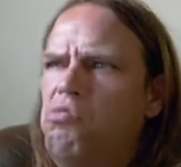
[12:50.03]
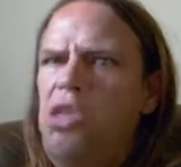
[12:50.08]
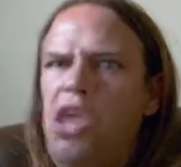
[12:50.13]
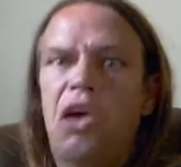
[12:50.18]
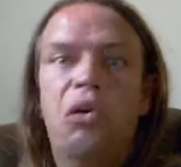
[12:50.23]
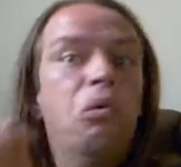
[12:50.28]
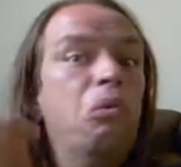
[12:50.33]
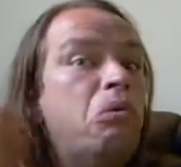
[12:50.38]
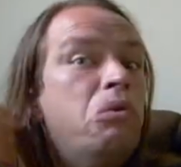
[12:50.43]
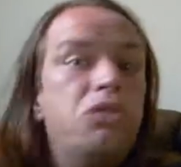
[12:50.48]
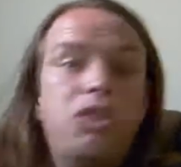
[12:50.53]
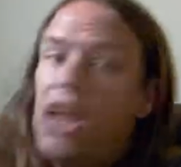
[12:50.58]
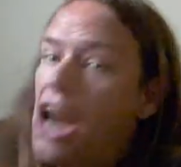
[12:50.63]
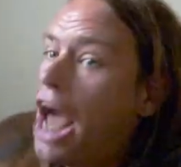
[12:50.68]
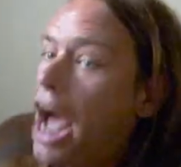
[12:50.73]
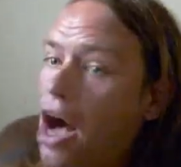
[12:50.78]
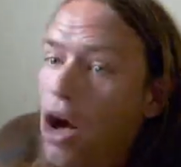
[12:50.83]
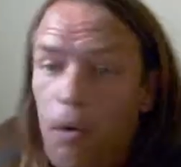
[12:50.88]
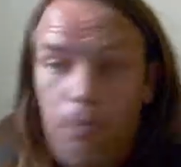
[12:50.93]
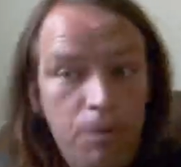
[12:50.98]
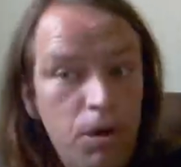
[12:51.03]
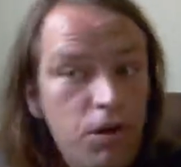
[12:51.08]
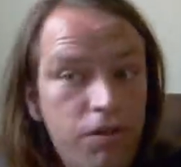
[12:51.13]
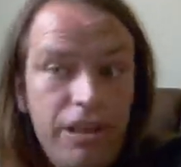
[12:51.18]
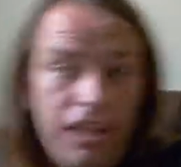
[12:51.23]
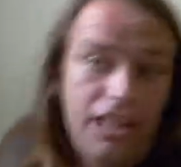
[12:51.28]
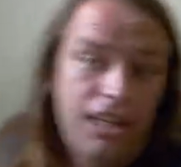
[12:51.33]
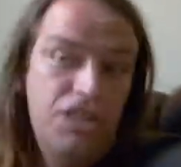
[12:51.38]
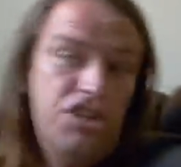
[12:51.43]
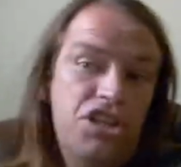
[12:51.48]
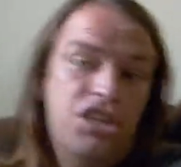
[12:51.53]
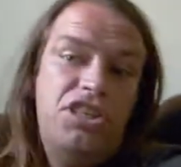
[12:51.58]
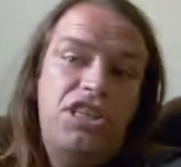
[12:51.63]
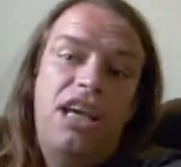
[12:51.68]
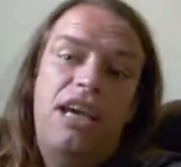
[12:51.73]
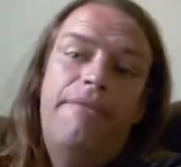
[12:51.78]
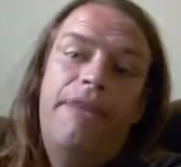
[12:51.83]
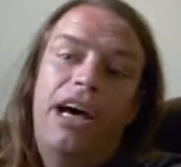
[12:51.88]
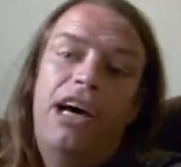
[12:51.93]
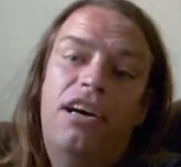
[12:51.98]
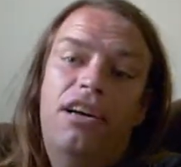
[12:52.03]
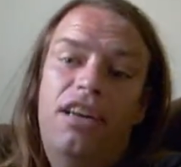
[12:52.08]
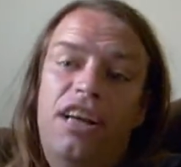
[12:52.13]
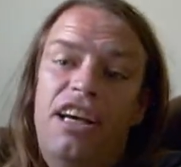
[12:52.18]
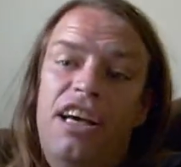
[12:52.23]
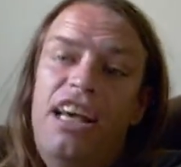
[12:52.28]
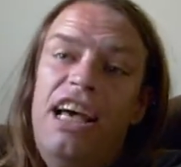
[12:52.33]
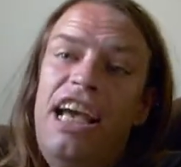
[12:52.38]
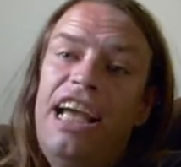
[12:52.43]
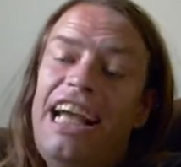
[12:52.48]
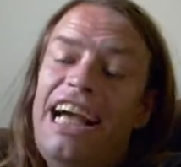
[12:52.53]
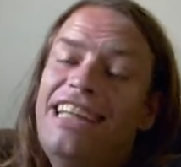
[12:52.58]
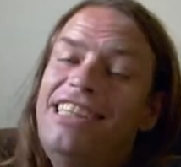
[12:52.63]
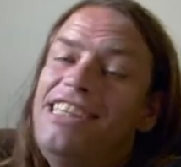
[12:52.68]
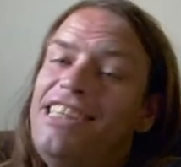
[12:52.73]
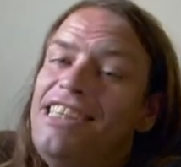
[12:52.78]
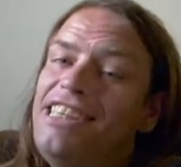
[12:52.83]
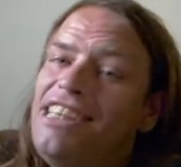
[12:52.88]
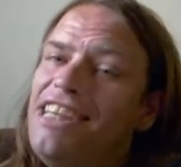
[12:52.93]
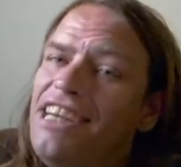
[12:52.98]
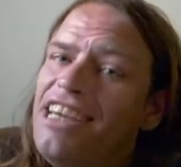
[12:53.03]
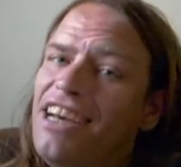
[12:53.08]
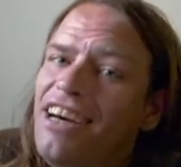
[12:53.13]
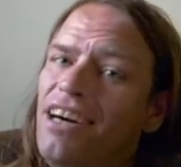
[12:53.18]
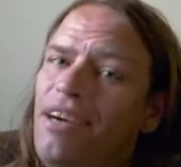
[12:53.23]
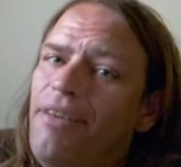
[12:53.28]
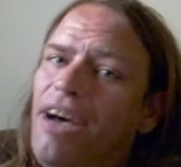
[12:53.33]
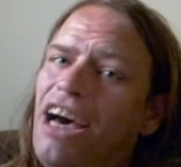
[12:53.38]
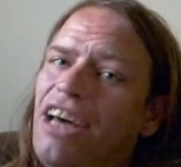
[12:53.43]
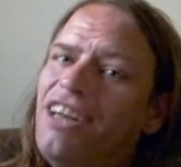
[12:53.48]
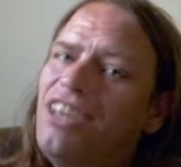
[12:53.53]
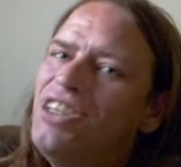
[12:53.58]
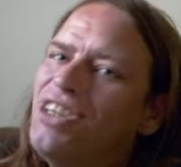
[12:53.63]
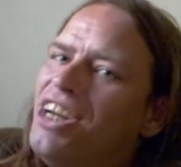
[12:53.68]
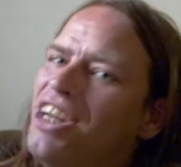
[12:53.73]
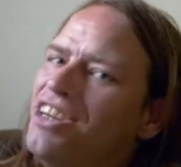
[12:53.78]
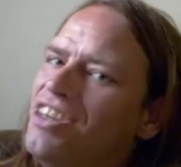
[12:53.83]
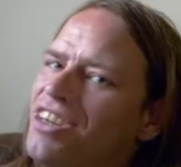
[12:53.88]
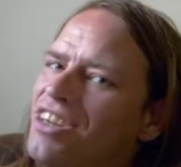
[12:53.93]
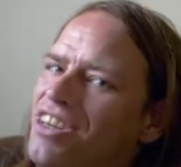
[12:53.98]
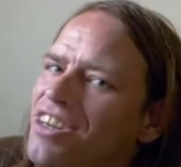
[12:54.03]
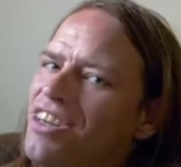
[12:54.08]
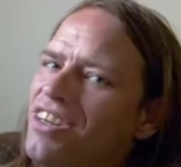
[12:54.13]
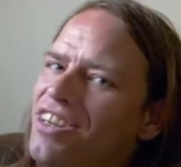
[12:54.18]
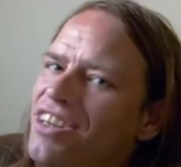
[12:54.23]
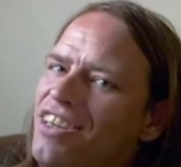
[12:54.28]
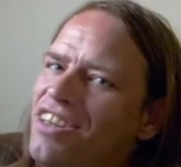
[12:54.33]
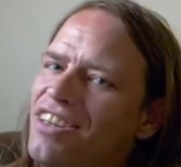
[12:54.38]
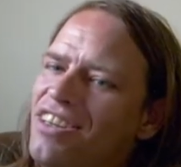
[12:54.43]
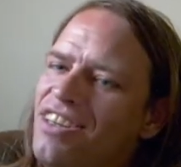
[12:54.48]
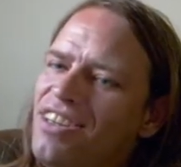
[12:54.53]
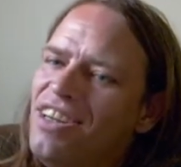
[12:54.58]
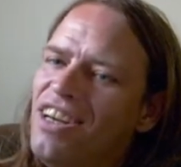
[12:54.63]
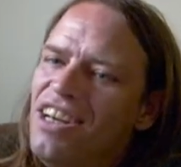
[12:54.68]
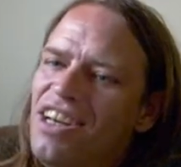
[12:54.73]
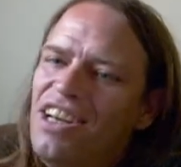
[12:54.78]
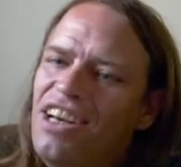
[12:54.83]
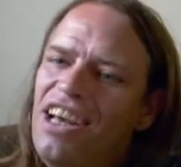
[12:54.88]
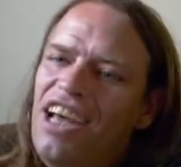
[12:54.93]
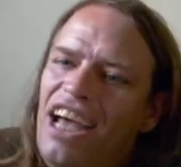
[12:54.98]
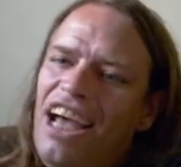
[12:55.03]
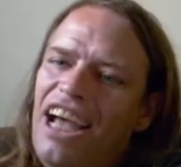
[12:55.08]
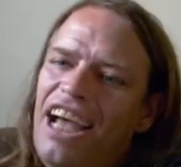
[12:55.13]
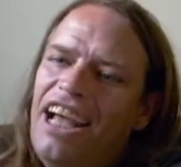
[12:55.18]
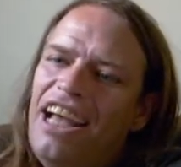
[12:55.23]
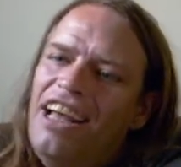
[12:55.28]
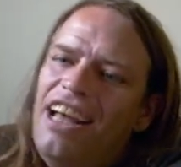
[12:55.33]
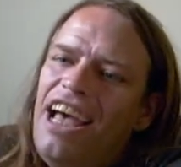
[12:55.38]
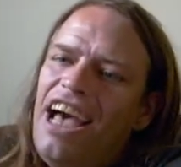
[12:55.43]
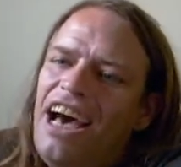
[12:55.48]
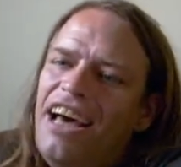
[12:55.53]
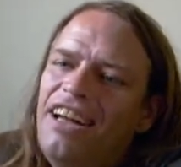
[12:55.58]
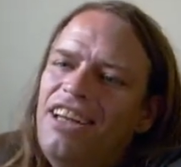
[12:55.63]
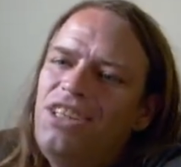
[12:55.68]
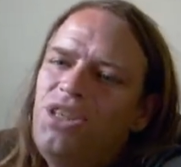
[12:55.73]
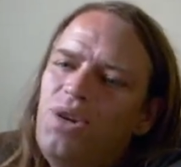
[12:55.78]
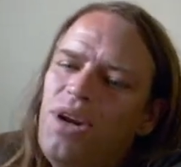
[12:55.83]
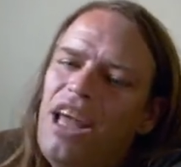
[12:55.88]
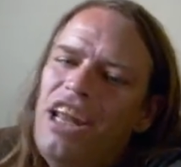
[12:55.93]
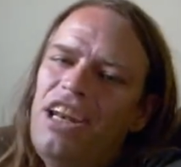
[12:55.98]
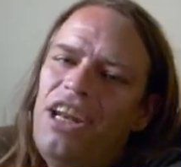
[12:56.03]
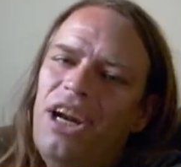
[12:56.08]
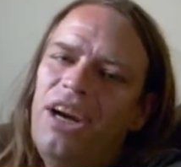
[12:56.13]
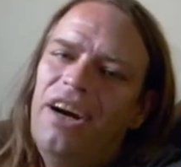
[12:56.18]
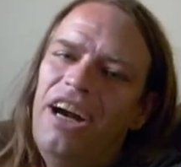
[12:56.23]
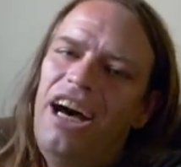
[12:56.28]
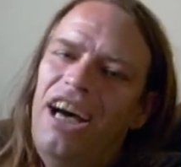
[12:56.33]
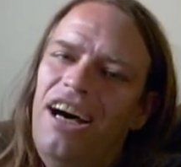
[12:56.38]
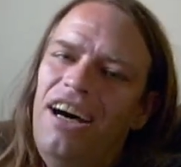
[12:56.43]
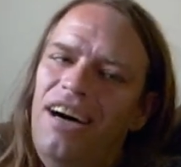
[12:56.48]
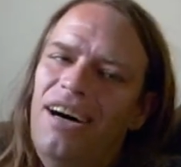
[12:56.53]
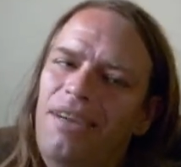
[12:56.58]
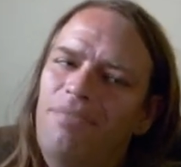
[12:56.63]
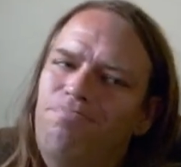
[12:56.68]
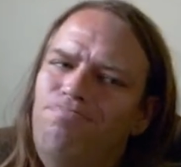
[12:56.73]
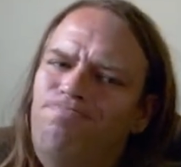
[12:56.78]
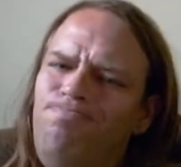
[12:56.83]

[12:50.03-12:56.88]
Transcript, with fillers: it was an owl movie that just came out. Got to see um, How to Train Your How to Train Your um,